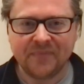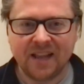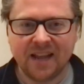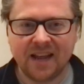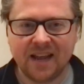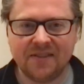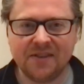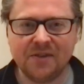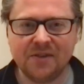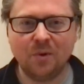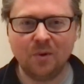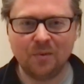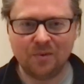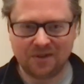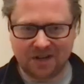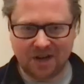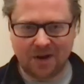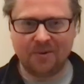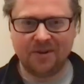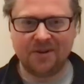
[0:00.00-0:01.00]
and this
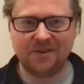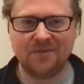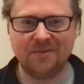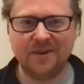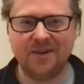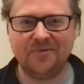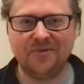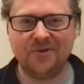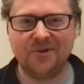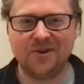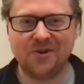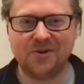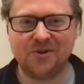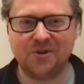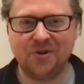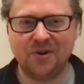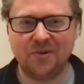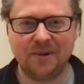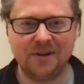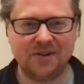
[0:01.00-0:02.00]
woman's coming to me for an
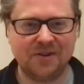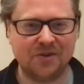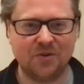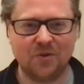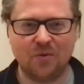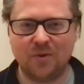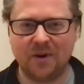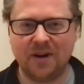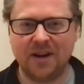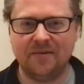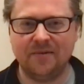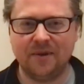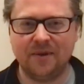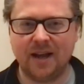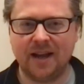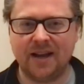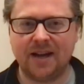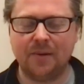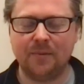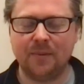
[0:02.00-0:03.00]
Arcturian message or whatever,
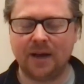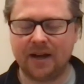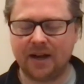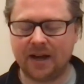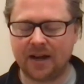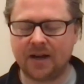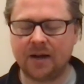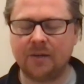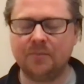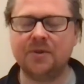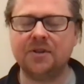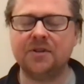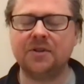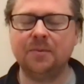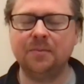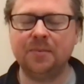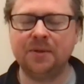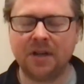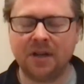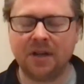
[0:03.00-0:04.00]
and I'm and, and I'm just
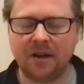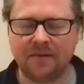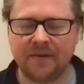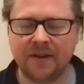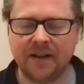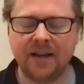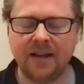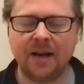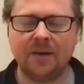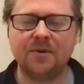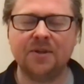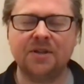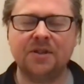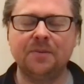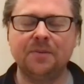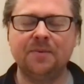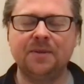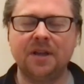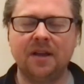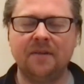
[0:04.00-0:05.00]
observing. I'm just
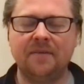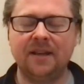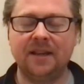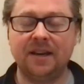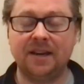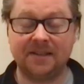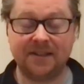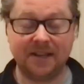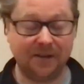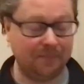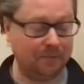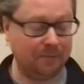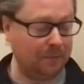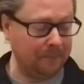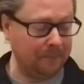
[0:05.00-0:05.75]
observing." And I said,